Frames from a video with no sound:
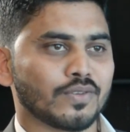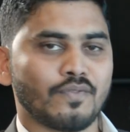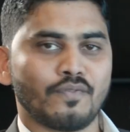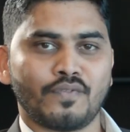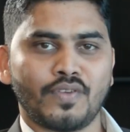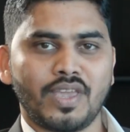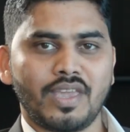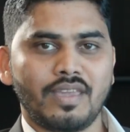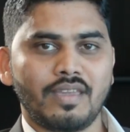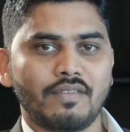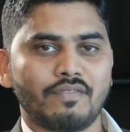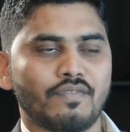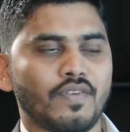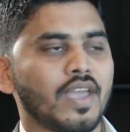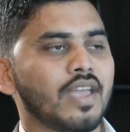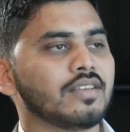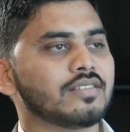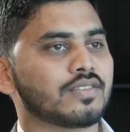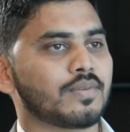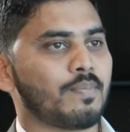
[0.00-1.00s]
We
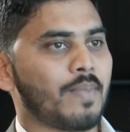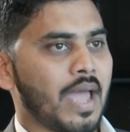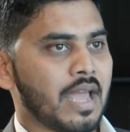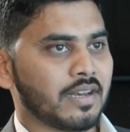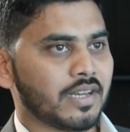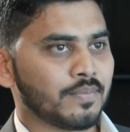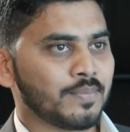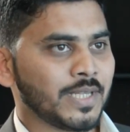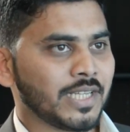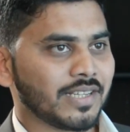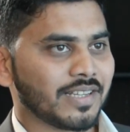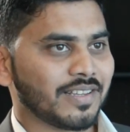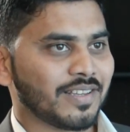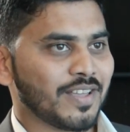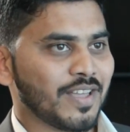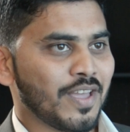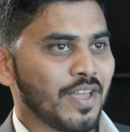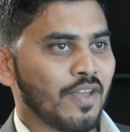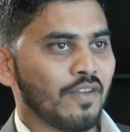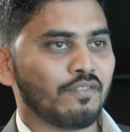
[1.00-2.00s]
faced pandemic,
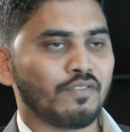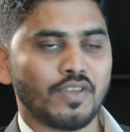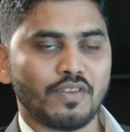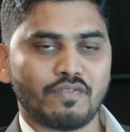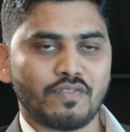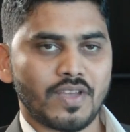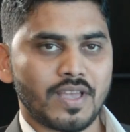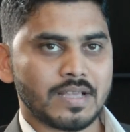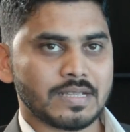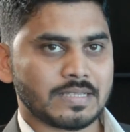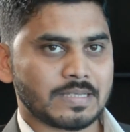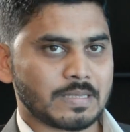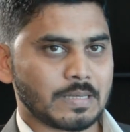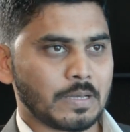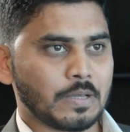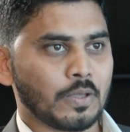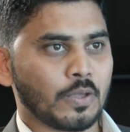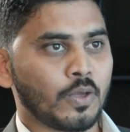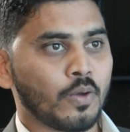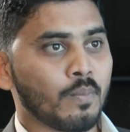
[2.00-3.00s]
we faced
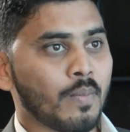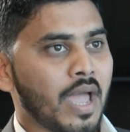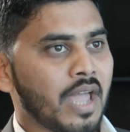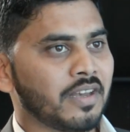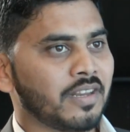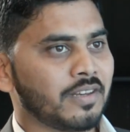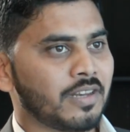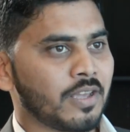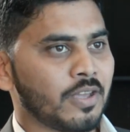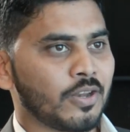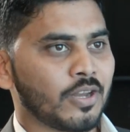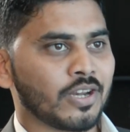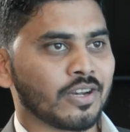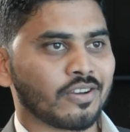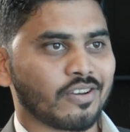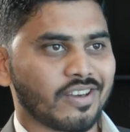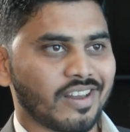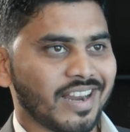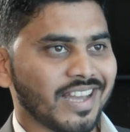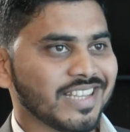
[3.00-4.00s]

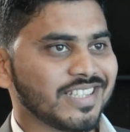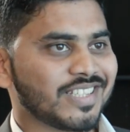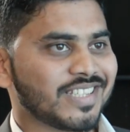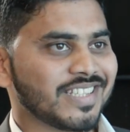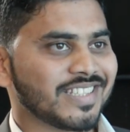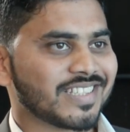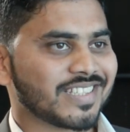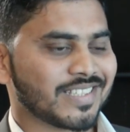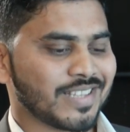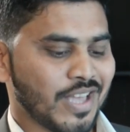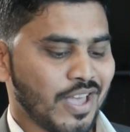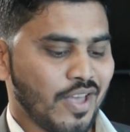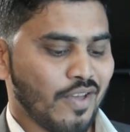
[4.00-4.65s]
humanitarian crisis,